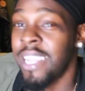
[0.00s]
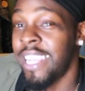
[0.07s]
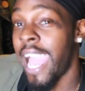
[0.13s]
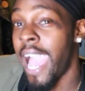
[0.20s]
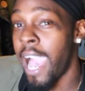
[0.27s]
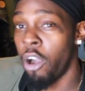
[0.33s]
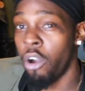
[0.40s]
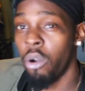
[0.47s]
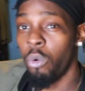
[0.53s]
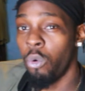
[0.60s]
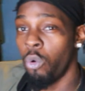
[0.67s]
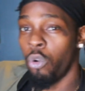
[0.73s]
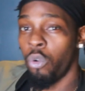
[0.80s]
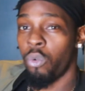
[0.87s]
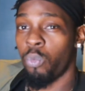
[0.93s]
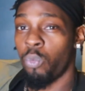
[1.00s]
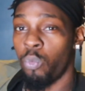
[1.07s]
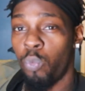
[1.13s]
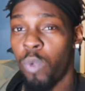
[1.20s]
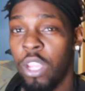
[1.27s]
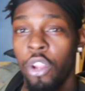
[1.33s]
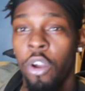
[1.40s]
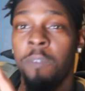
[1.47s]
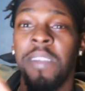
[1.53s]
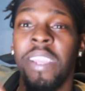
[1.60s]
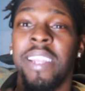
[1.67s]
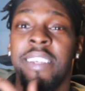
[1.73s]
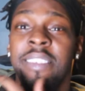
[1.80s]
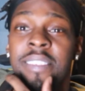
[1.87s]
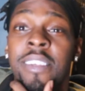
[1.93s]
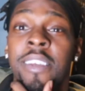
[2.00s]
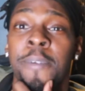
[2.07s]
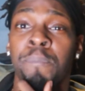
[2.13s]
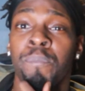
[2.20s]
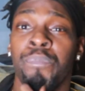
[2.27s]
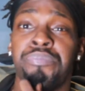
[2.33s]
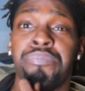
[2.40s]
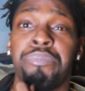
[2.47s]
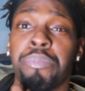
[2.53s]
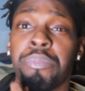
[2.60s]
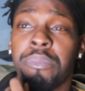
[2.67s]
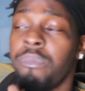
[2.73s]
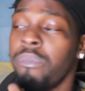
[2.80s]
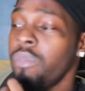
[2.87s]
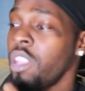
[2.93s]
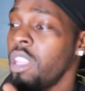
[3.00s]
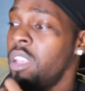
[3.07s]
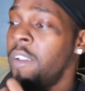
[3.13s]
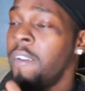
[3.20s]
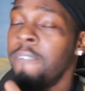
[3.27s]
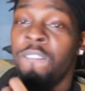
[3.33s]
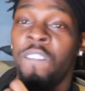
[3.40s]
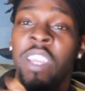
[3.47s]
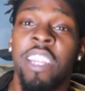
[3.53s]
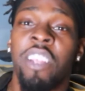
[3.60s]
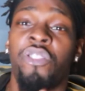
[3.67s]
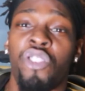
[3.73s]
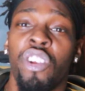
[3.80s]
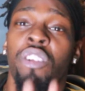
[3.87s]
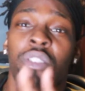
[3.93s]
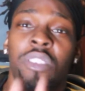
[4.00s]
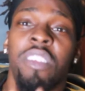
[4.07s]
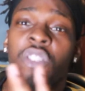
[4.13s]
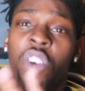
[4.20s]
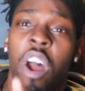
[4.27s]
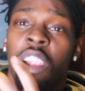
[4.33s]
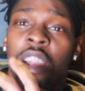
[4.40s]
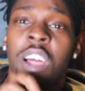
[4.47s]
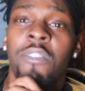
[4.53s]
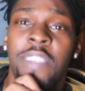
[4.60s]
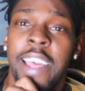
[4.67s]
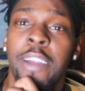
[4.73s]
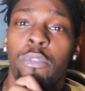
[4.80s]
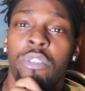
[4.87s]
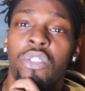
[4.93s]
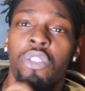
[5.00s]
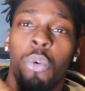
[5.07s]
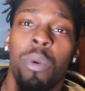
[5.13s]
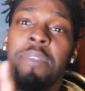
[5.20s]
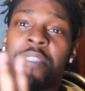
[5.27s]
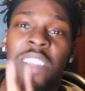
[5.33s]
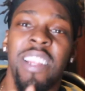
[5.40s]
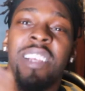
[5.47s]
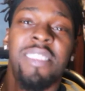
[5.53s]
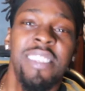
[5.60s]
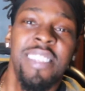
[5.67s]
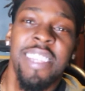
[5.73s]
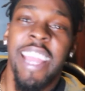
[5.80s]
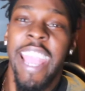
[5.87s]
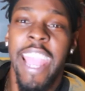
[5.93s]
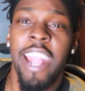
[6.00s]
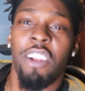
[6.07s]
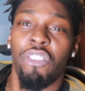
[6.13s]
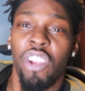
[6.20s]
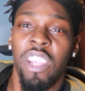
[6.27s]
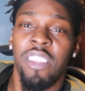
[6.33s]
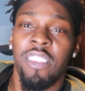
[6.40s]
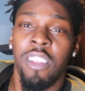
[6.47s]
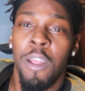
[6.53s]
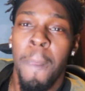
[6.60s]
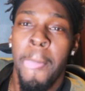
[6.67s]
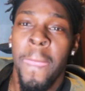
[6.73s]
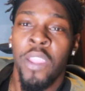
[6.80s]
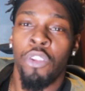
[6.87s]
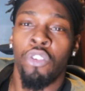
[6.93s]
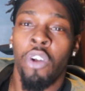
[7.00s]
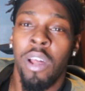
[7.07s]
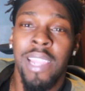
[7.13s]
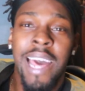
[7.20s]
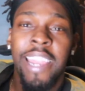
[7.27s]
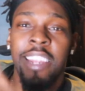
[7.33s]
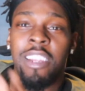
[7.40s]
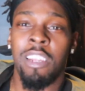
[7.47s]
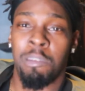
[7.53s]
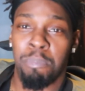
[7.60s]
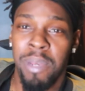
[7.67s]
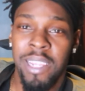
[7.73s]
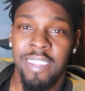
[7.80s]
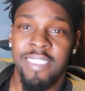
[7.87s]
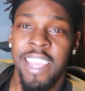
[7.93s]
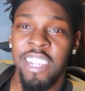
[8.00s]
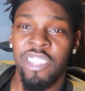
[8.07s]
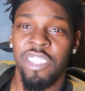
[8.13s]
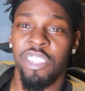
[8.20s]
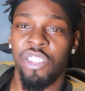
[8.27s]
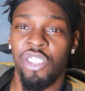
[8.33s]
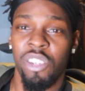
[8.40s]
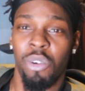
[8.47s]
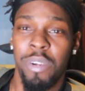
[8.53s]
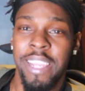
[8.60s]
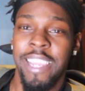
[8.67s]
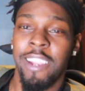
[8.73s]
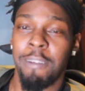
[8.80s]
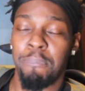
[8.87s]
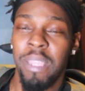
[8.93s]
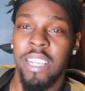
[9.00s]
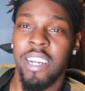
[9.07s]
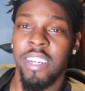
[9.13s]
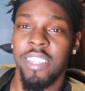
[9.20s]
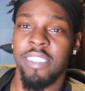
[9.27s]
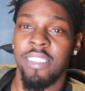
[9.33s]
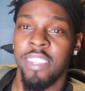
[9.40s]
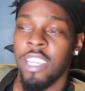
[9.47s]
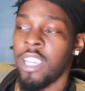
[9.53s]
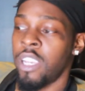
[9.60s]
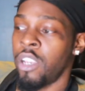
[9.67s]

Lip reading: Now, we know Venus trickles into our love language. So when Venus is in Aries, a lot of debilitation is shown here, because